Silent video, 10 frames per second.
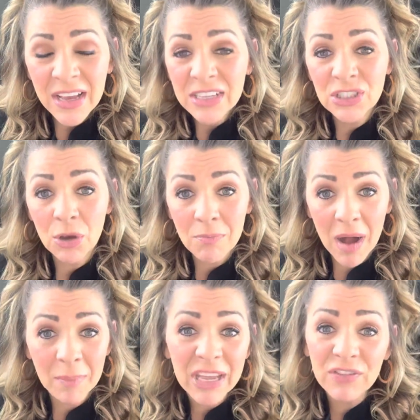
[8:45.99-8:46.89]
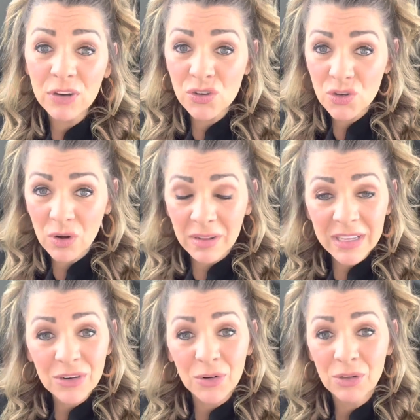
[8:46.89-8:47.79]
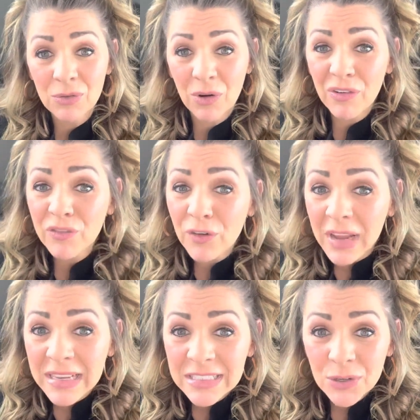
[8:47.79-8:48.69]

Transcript: So mama, if you're struggling, or a friend